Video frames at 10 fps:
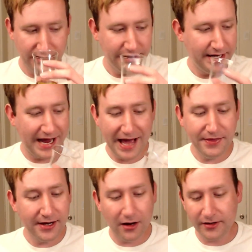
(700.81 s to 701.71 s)
yeah, I
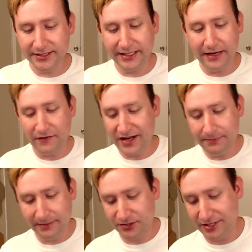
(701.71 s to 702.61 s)
think honestly, if I had to
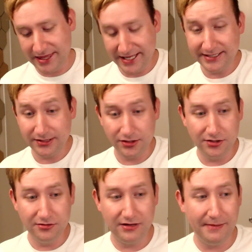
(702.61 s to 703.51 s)
pick between these
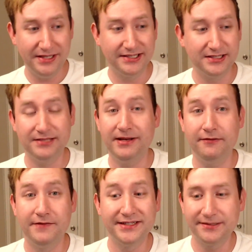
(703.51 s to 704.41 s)
two, I mean, this might
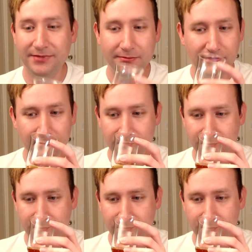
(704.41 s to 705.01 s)
offend some people.